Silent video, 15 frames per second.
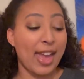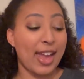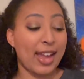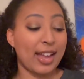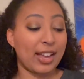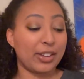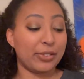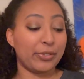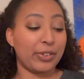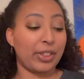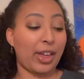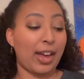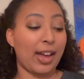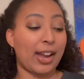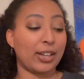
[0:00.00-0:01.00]
And for
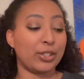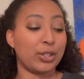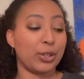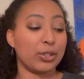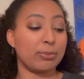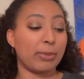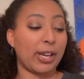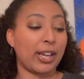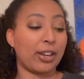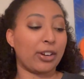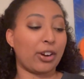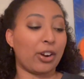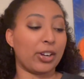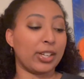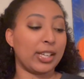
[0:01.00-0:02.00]
that, I chose my
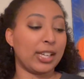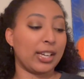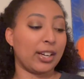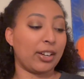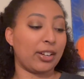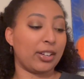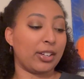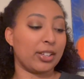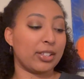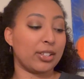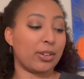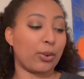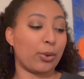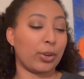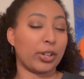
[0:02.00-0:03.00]
Garnier,
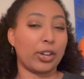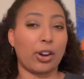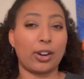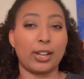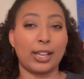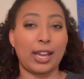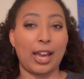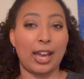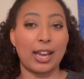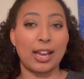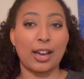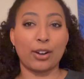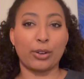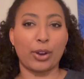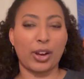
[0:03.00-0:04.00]
or Garnier,
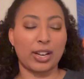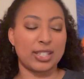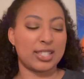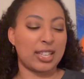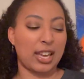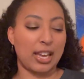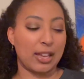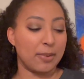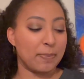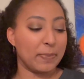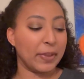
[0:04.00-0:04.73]
I don't know how to say it,